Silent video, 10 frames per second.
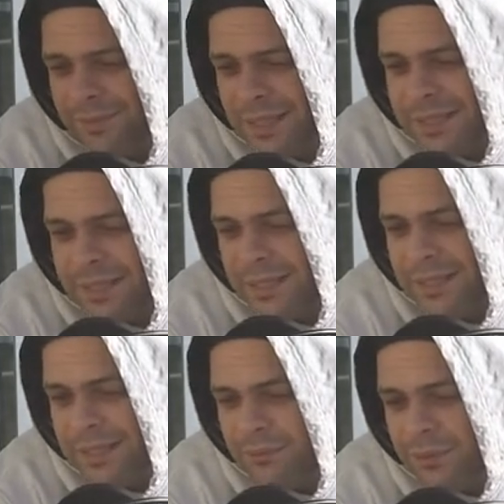This
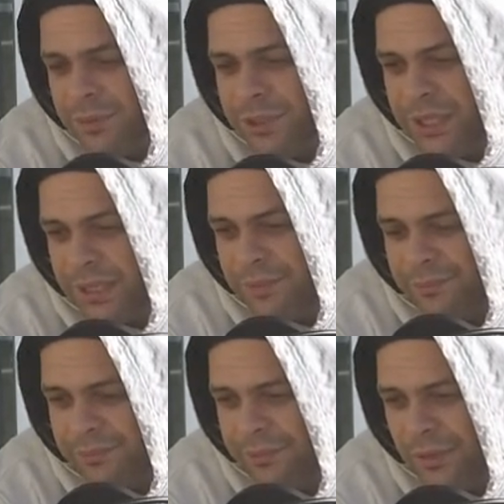is some bullshit,
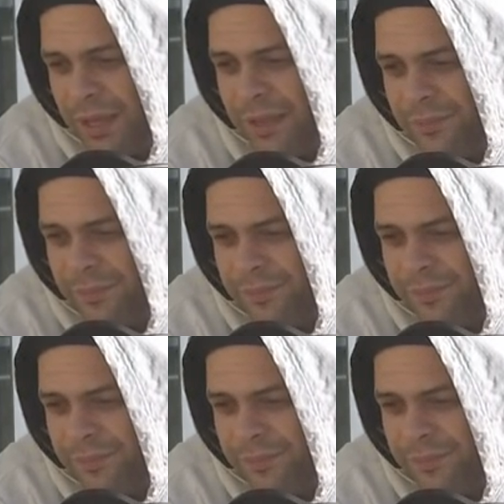okay?